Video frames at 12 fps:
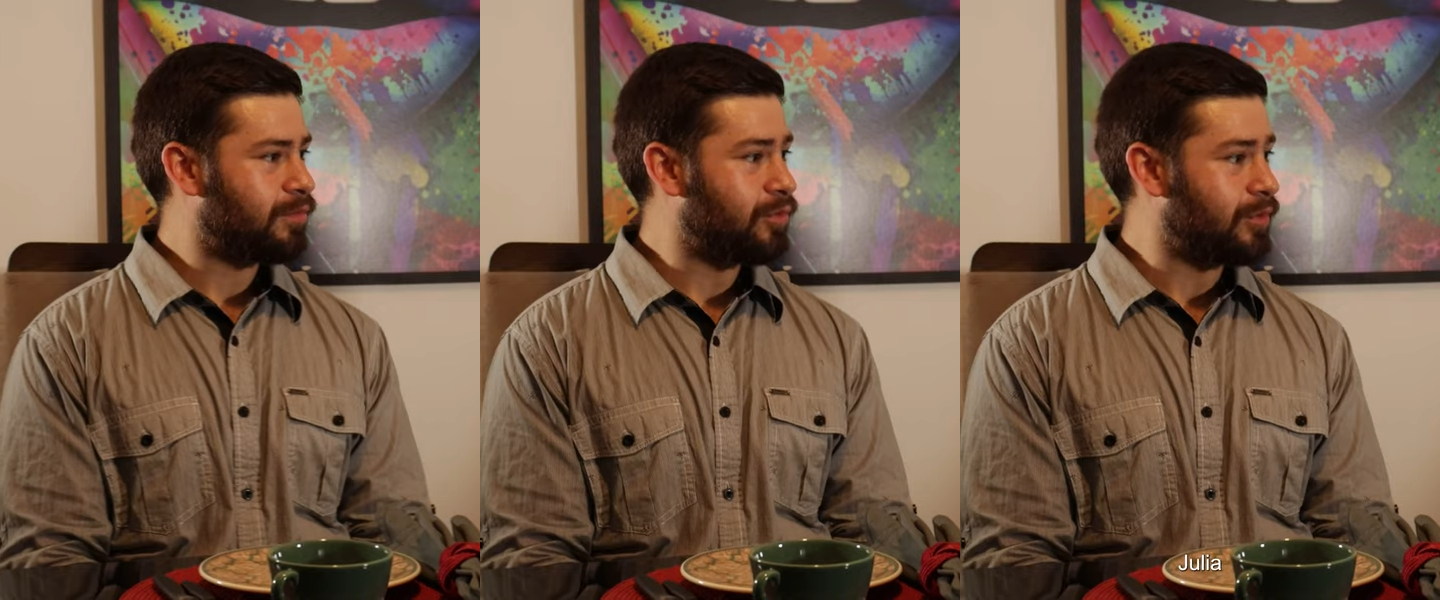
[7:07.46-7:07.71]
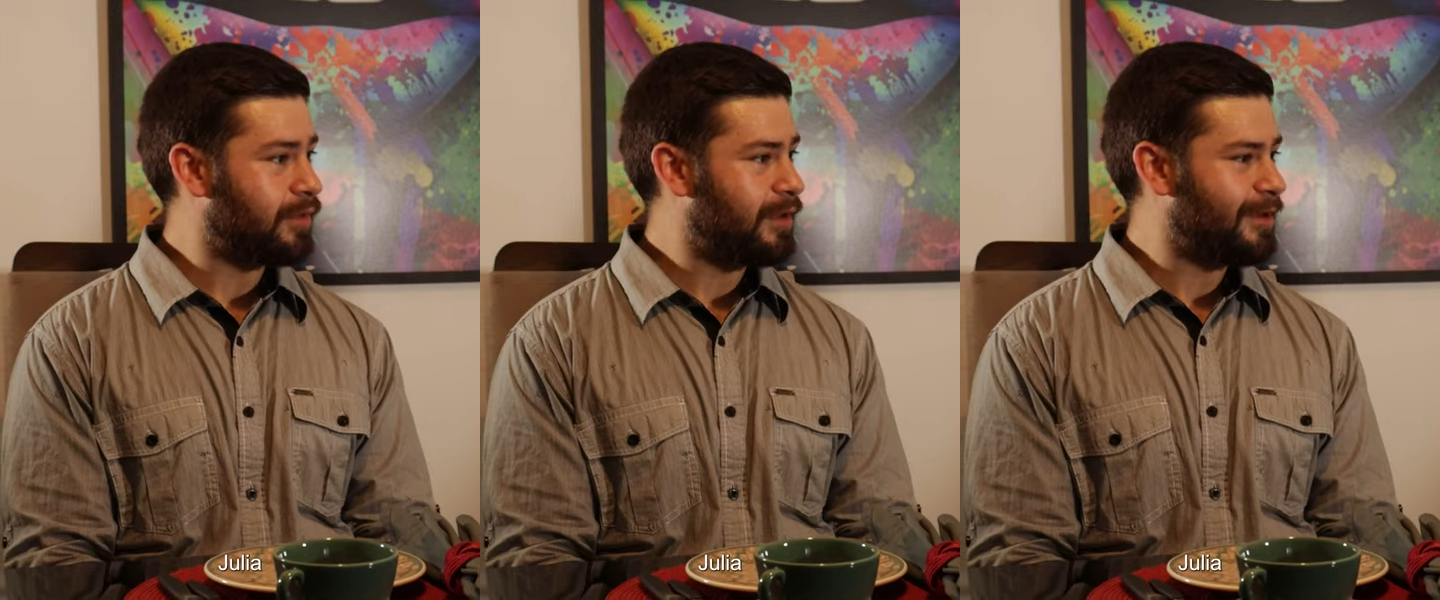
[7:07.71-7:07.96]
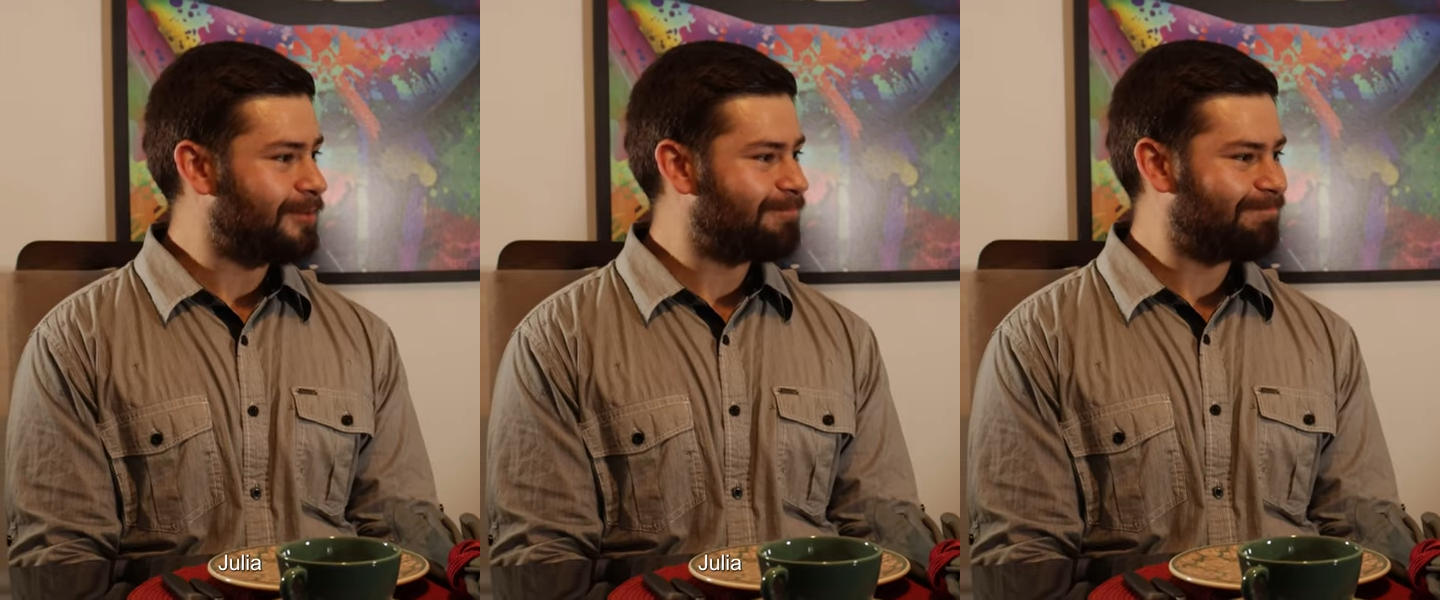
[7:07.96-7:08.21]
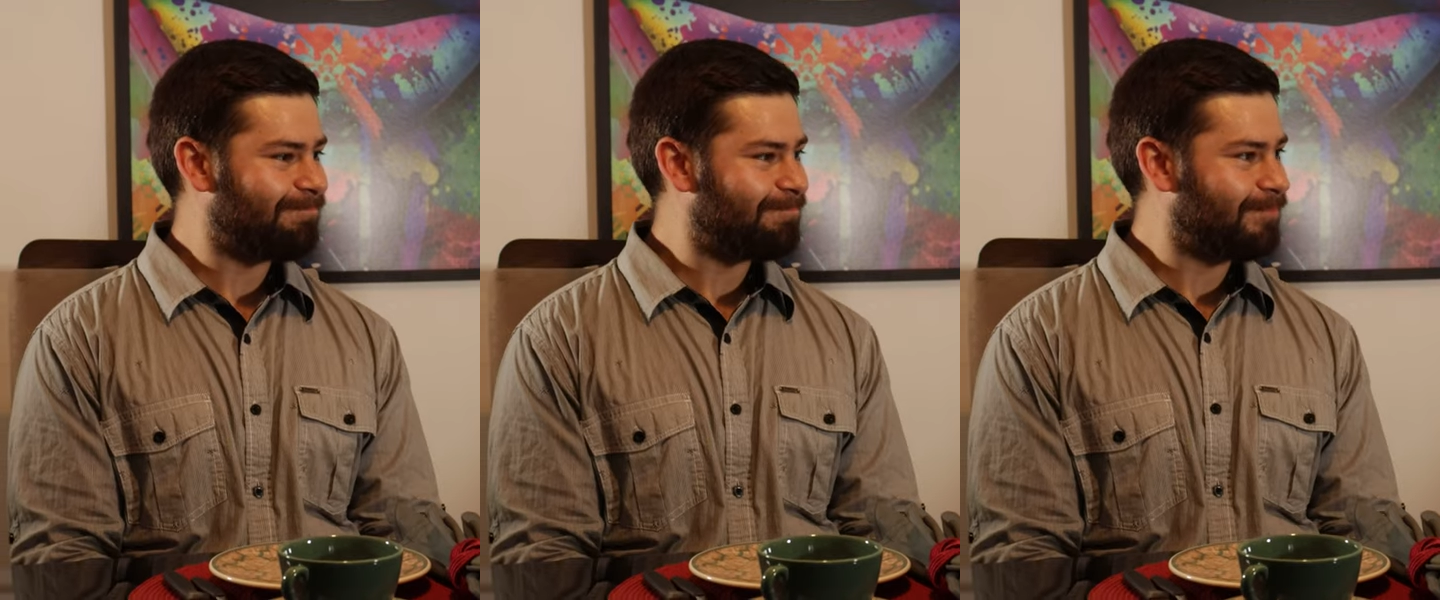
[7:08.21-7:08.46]
Julia.
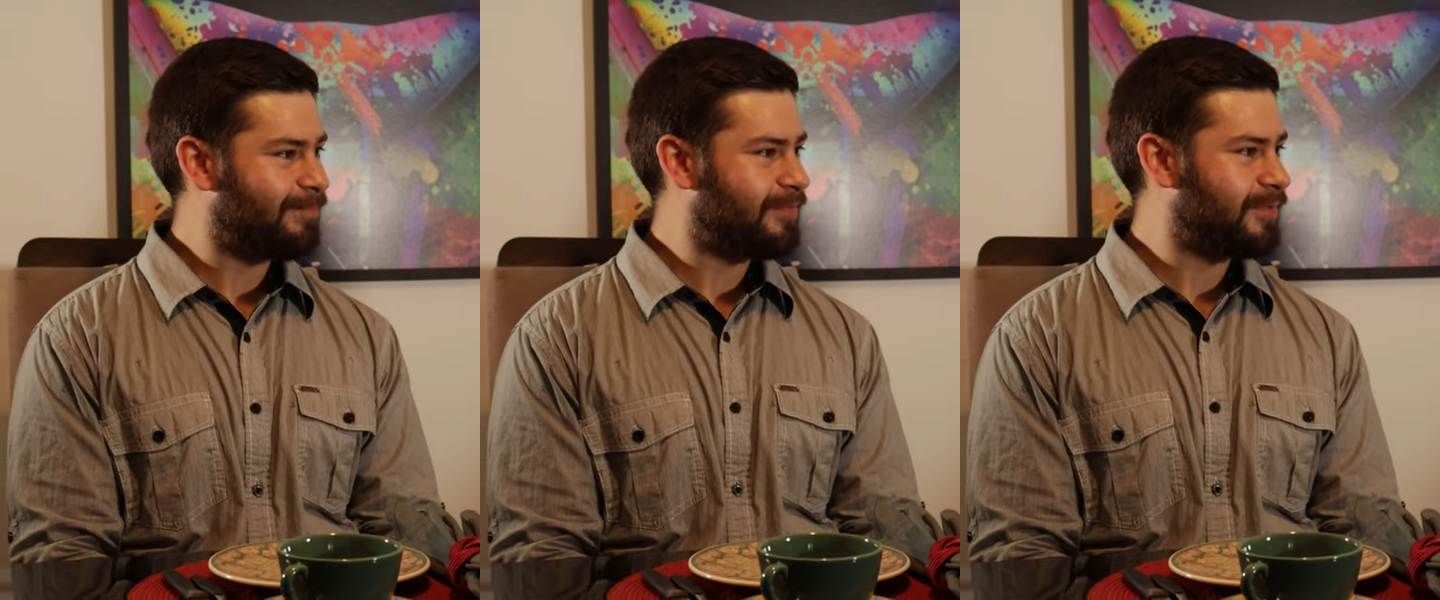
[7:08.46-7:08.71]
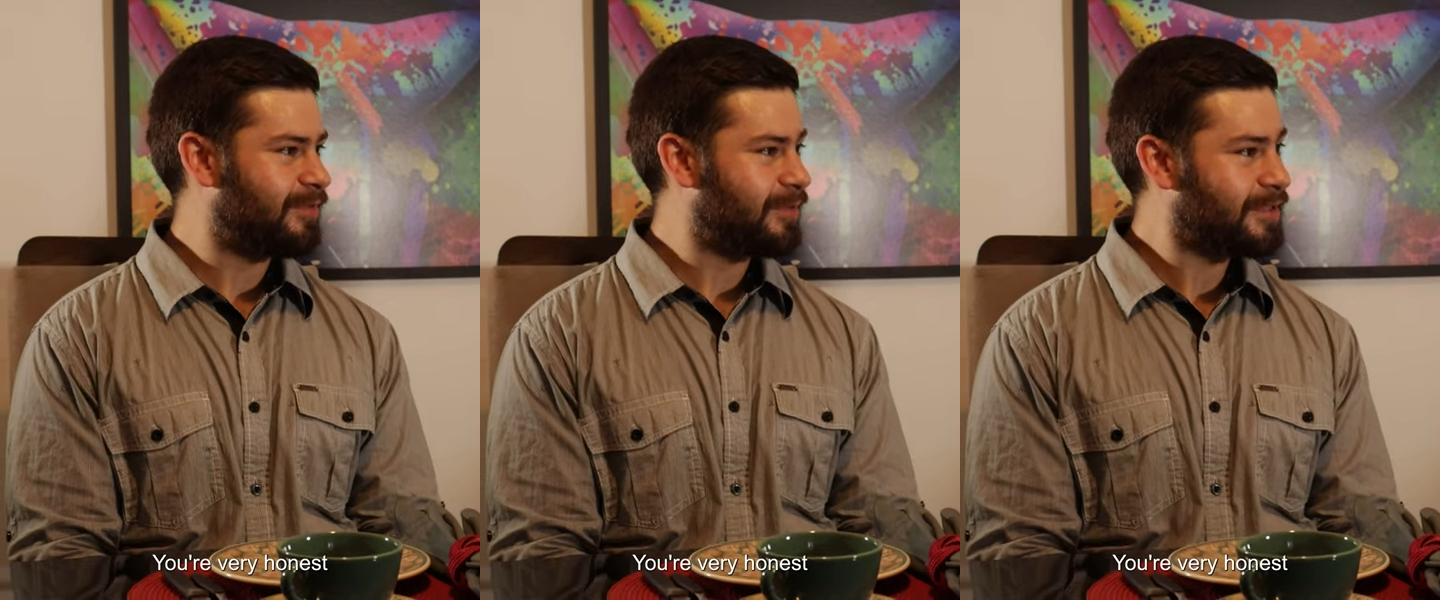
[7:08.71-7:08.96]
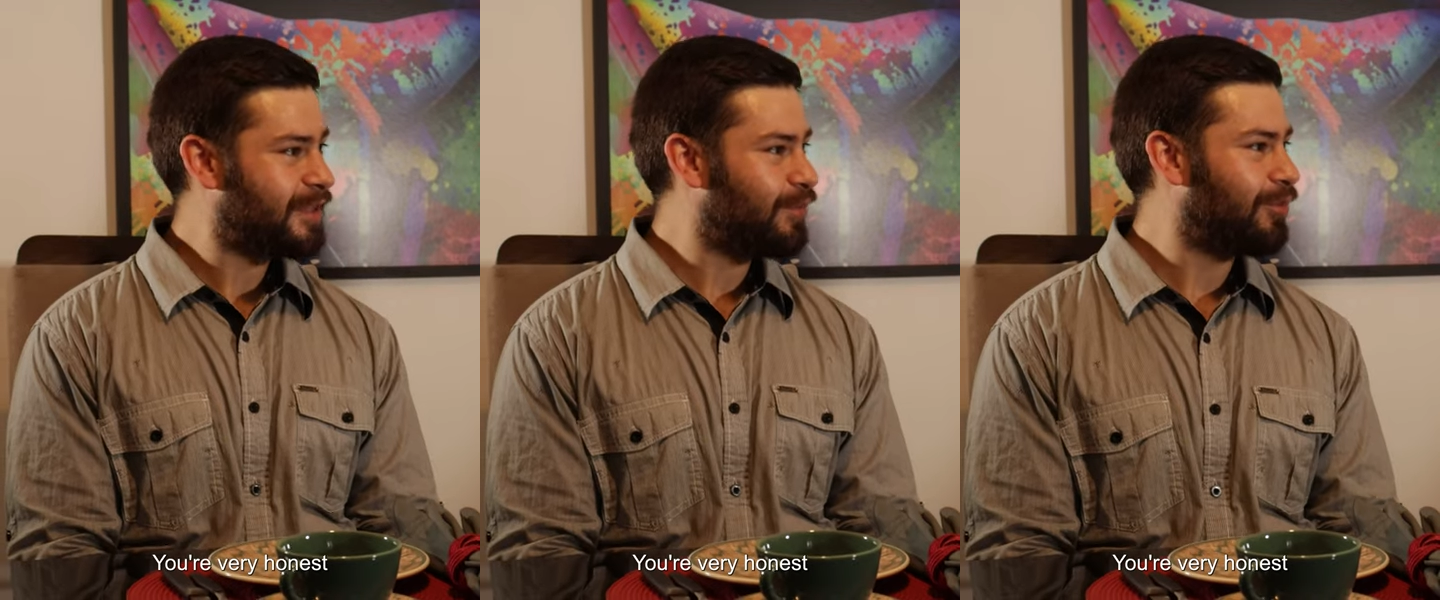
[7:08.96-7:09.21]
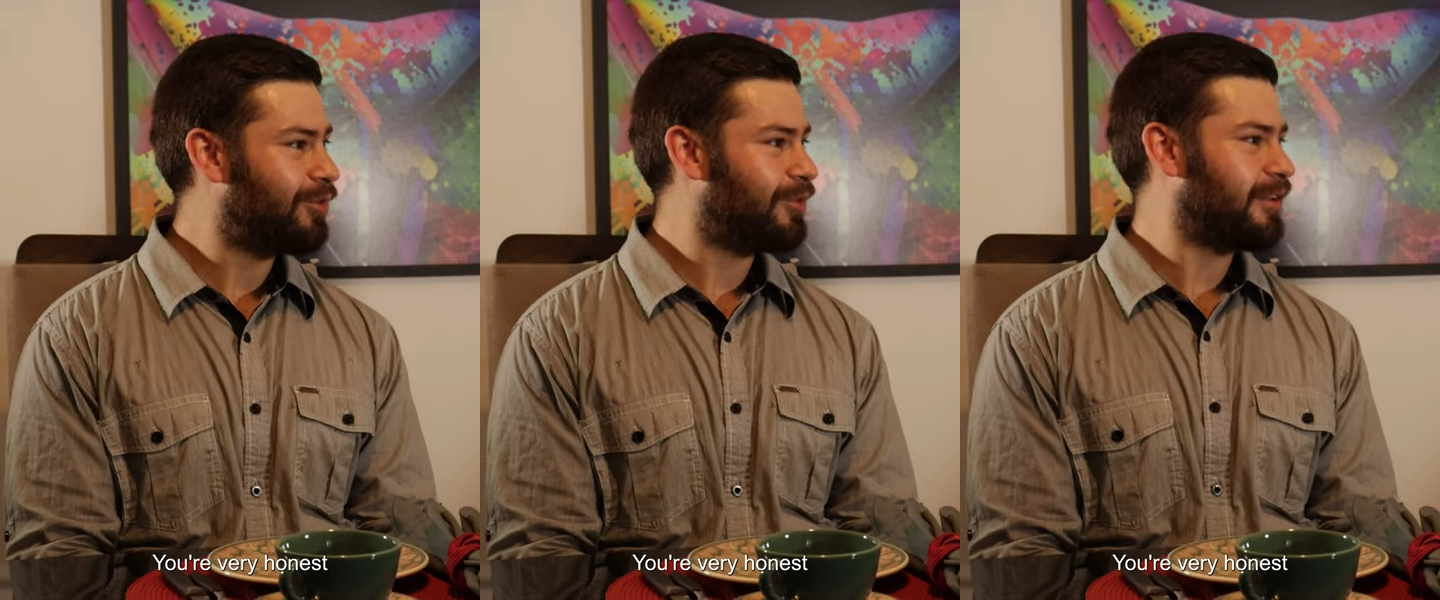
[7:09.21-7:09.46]
You're
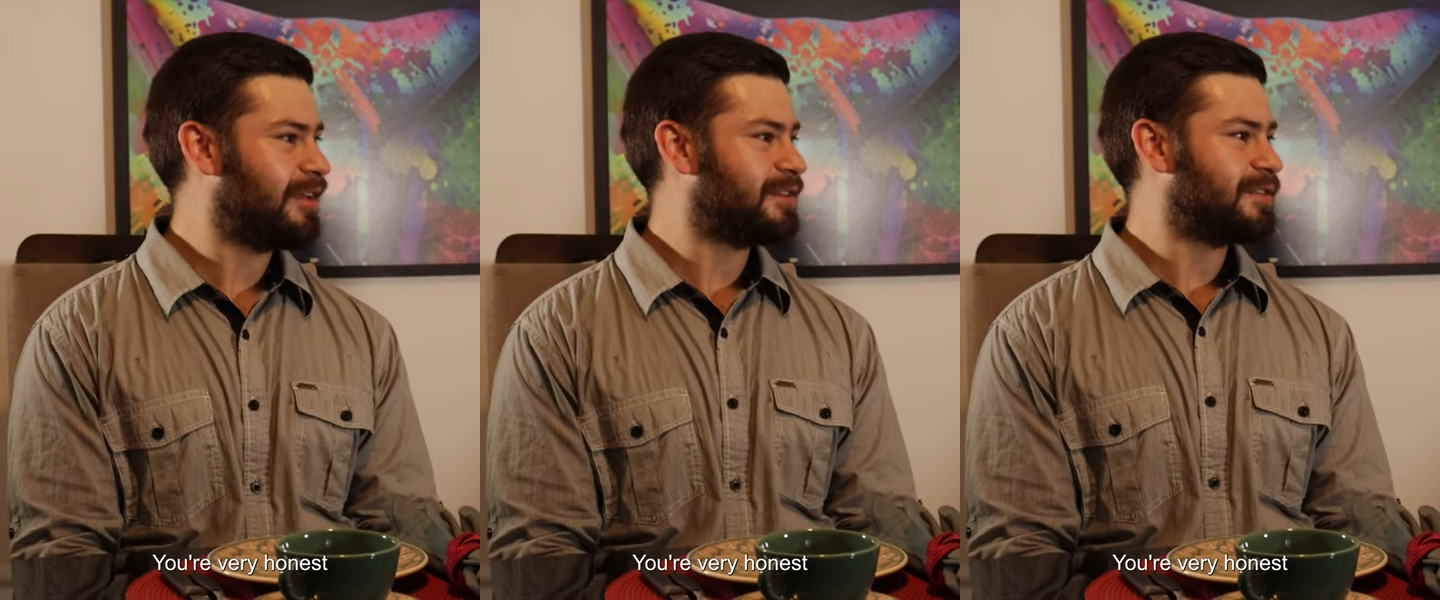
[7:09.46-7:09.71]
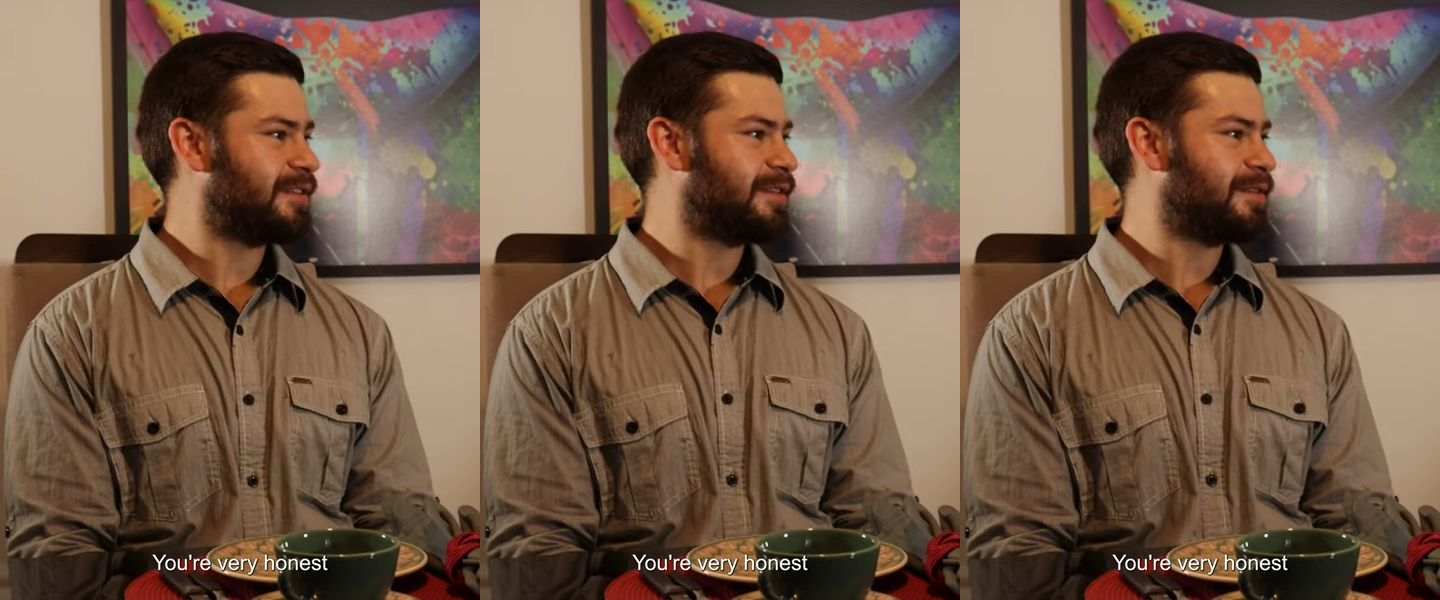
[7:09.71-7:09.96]
very honest.